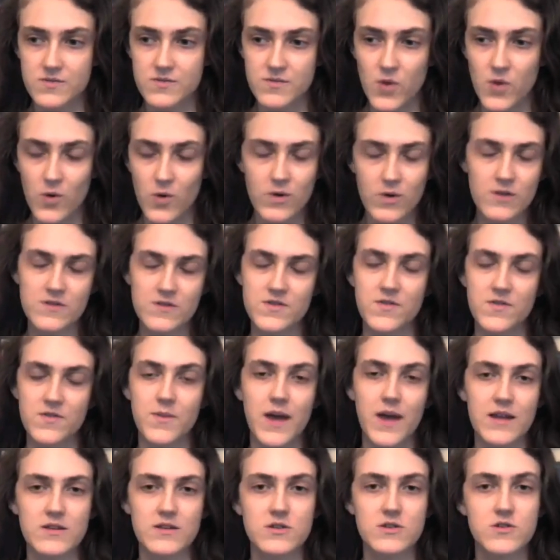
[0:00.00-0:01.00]
orders of
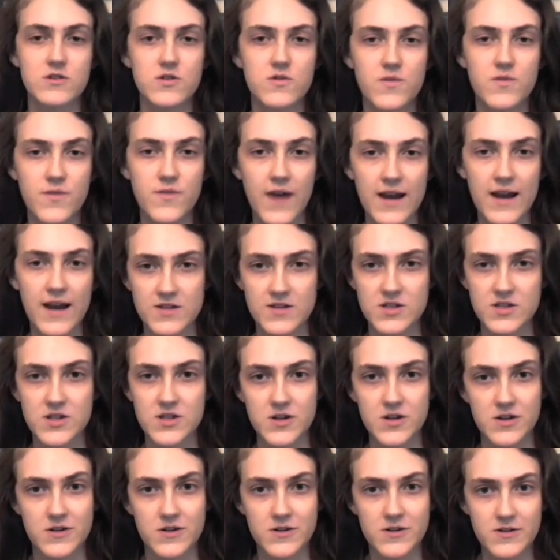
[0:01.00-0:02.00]
magnitude
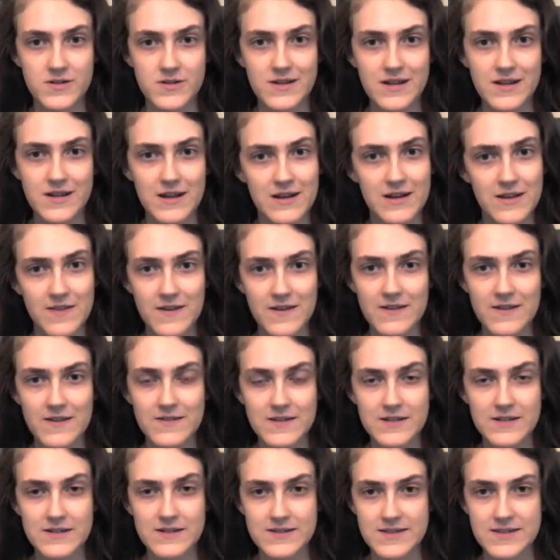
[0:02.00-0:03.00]
faster than anything
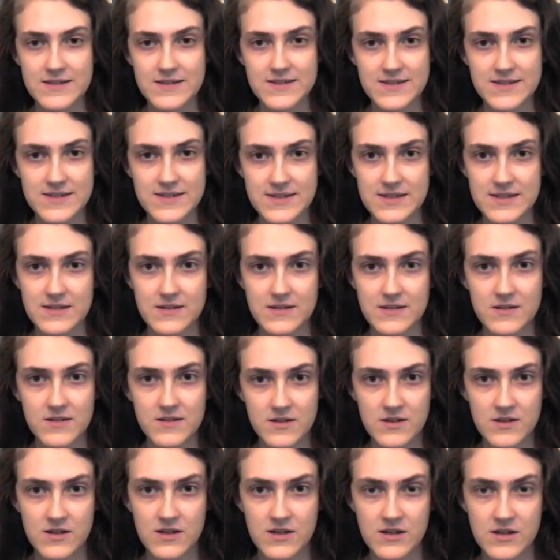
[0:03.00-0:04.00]
that exists in
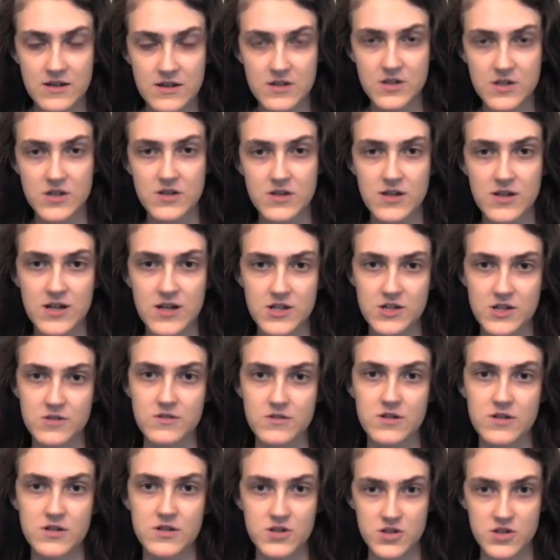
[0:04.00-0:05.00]

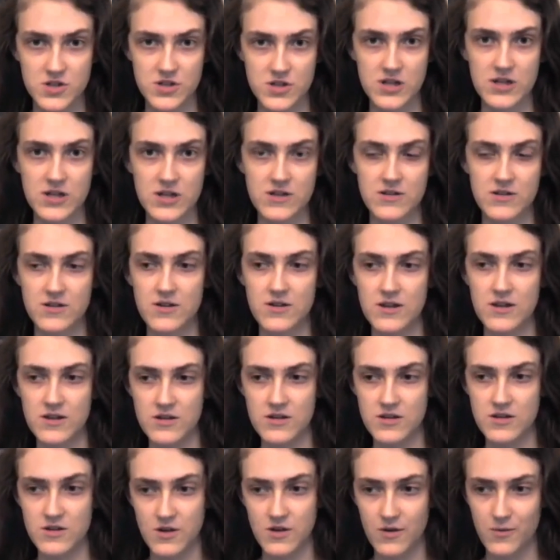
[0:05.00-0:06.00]
geological history. And
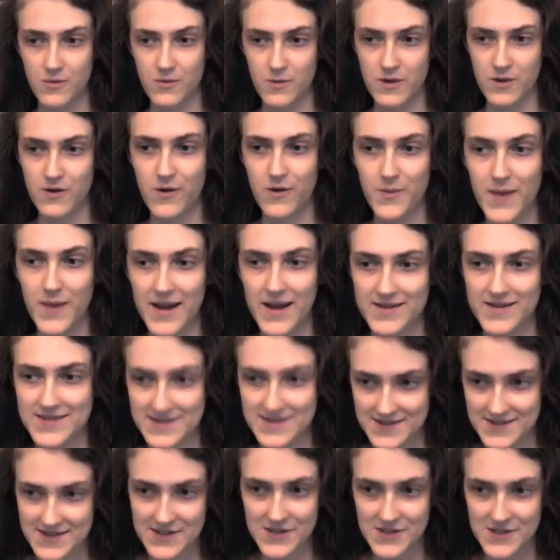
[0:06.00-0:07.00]
we call mass
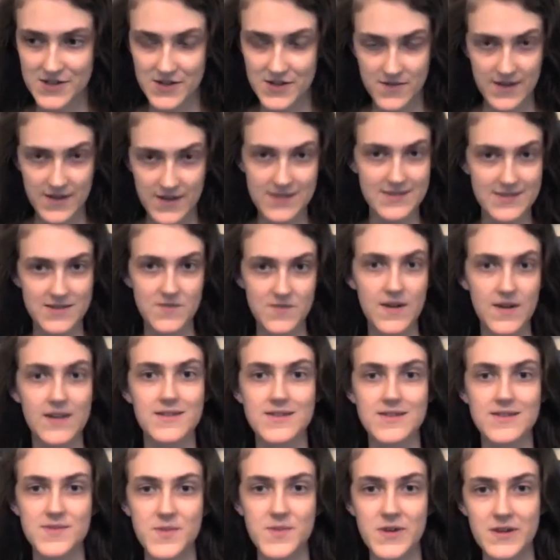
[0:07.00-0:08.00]
extinction
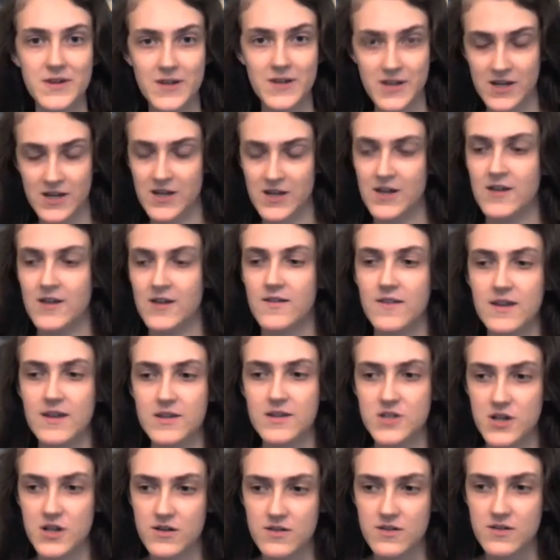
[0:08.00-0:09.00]
events, but
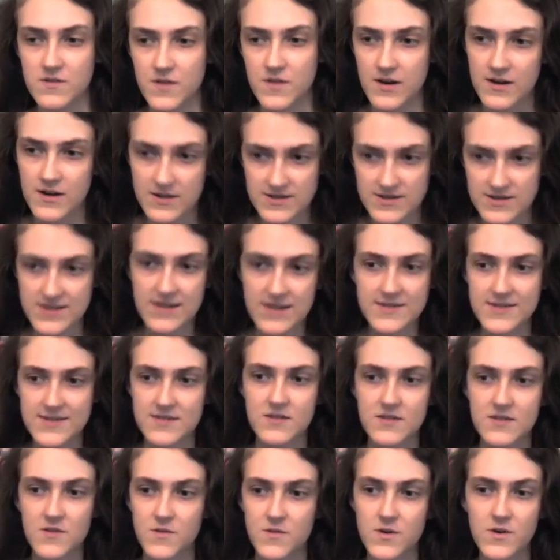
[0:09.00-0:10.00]
like Charlie Barron says
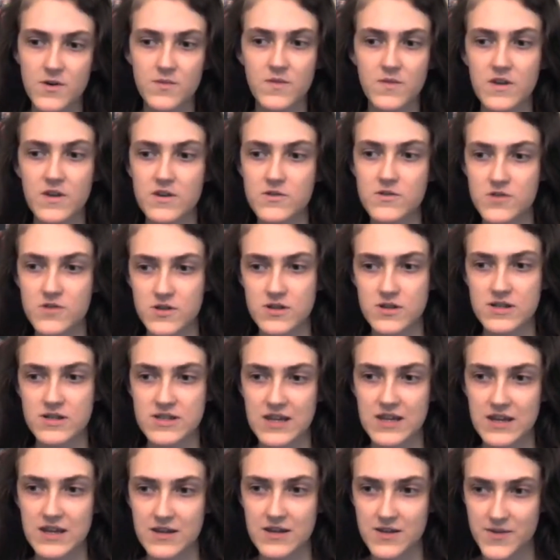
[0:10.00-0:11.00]
in the film, they usually
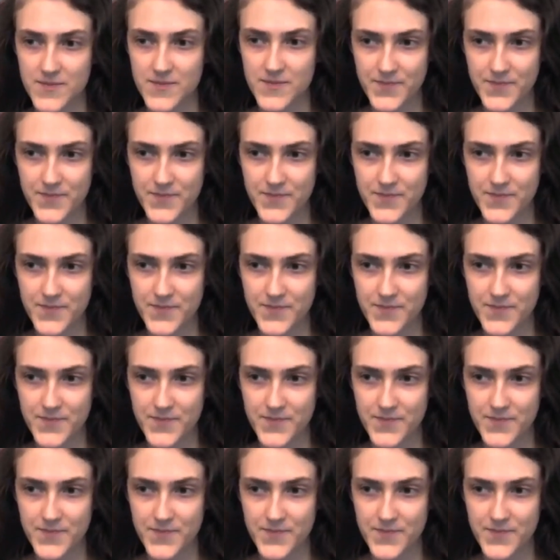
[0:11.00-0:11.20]
take